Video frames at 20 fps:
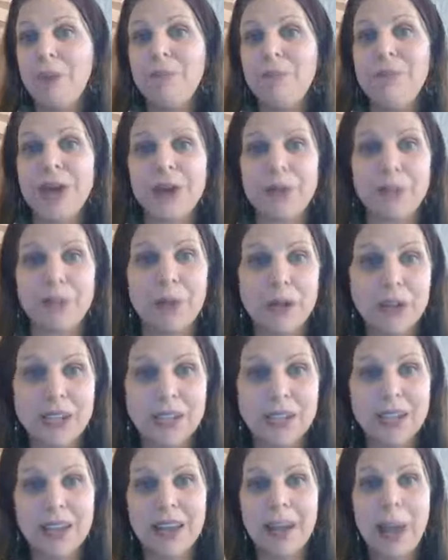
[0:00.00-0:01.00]
a better
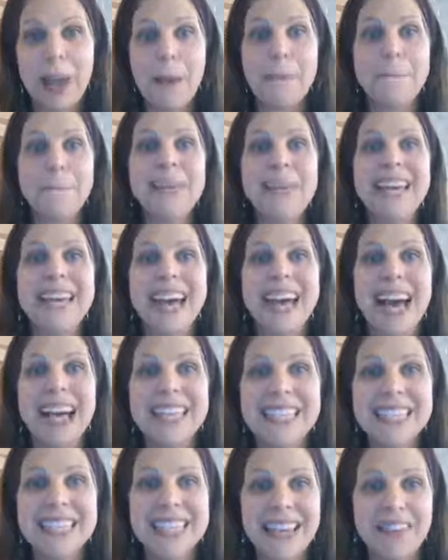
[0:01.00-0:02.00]
person
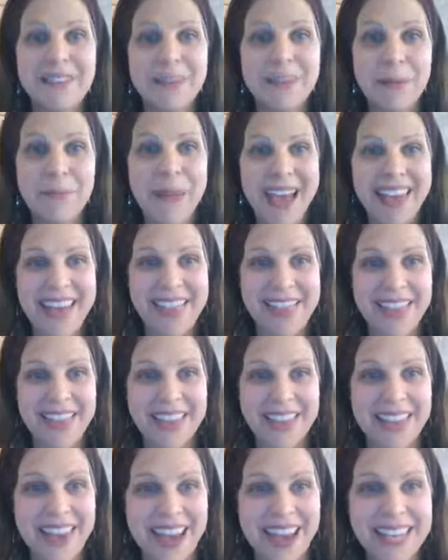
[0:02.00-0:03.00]
because of the bad thing
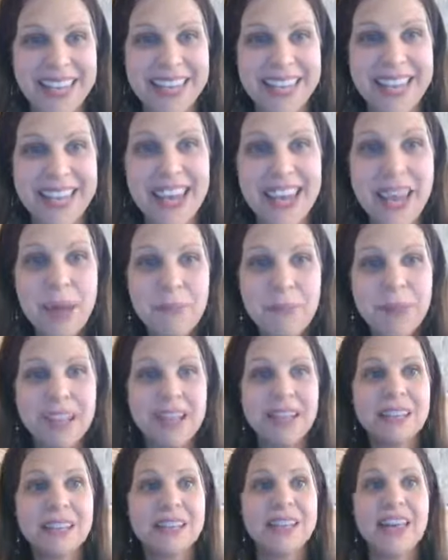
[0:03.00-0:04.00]
that I did,
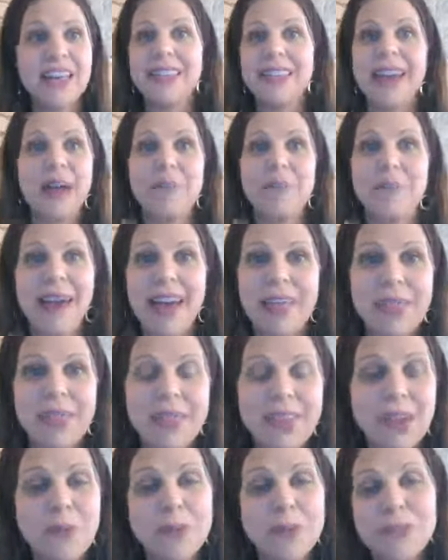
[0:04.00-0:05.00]
because that bad
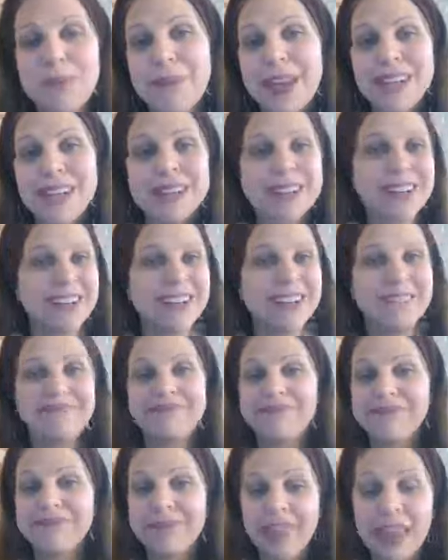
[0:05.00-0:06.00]
thing was based on
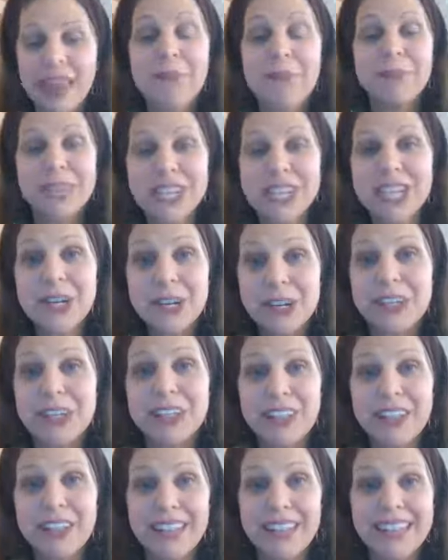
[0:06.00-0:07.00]

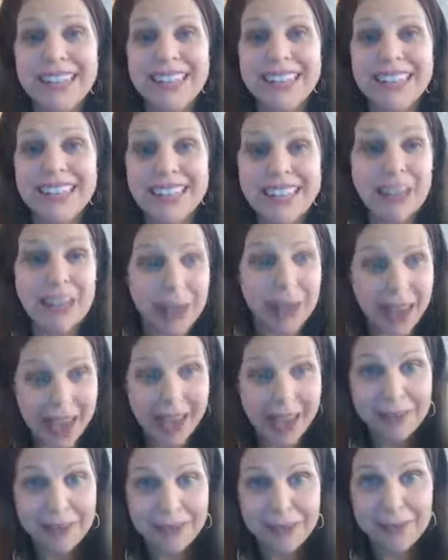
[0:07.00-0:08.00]
material that
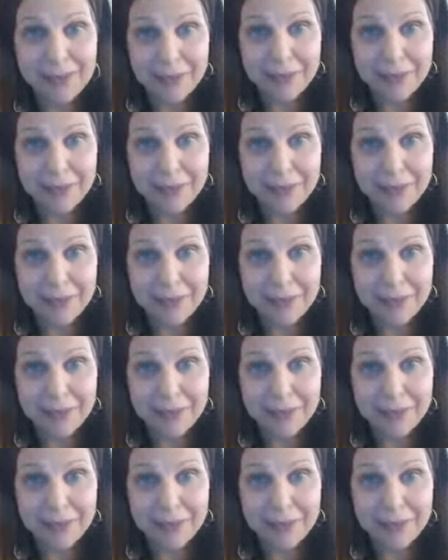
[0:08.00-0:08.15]
had